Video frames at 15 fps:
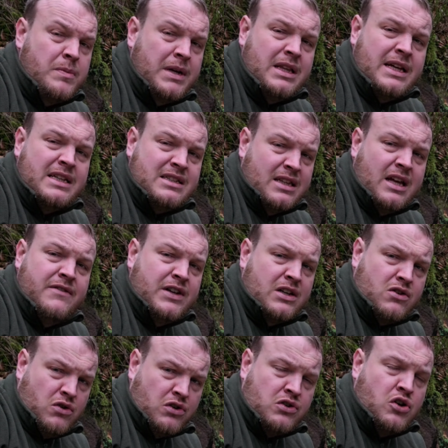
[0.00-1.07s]
ultimately, it
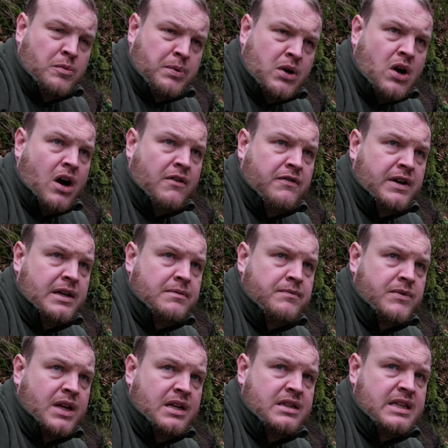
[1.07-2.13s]
delivered a good cup of coffee,
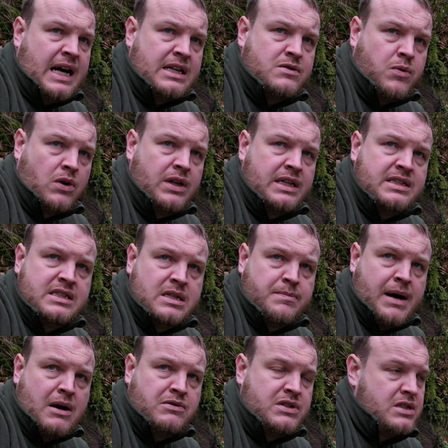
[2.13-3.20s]
and that's what this is
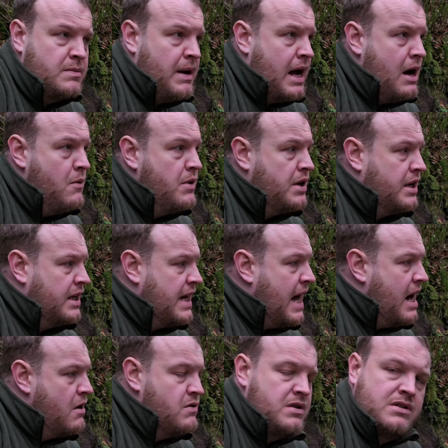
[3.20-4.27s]
about. It's about how we can
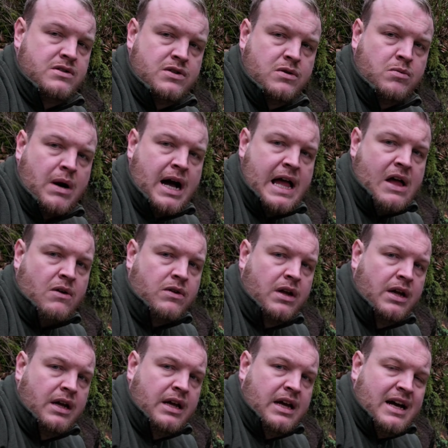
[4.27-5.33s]
get out into the wild
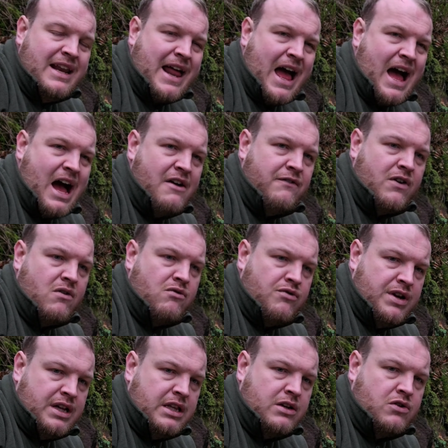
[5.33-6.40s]
and have a
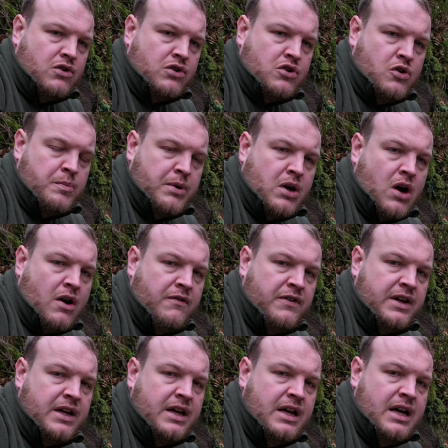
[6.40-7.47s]
really good cup of
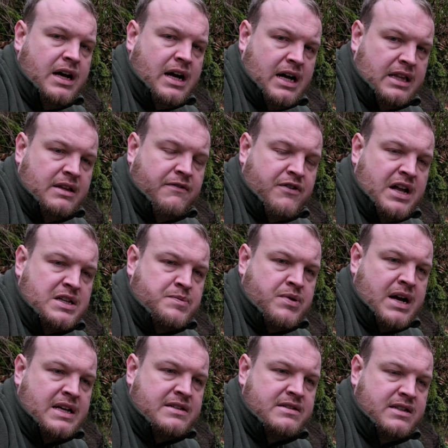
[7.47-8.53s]
coffee, and the French
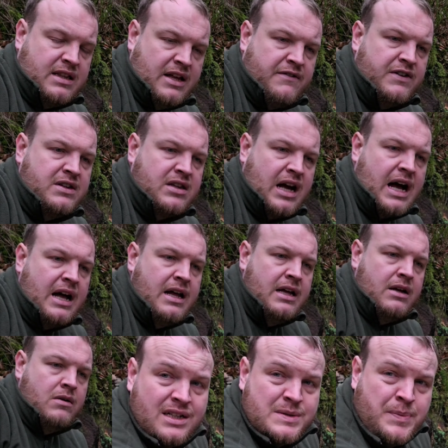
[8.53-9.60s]
press delivered that.
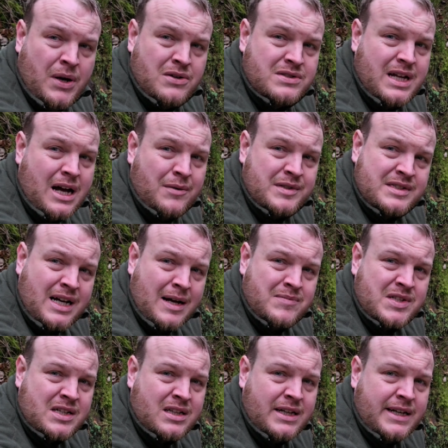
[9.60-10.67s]
I suppose now it's
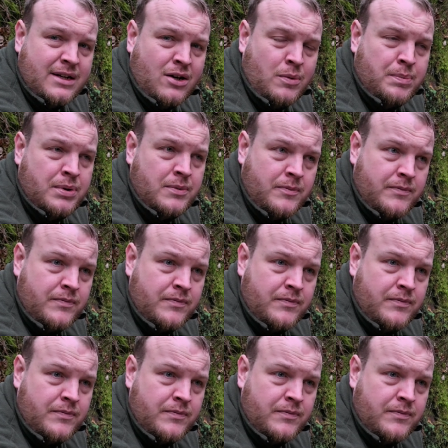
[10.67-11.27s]
time to clean up,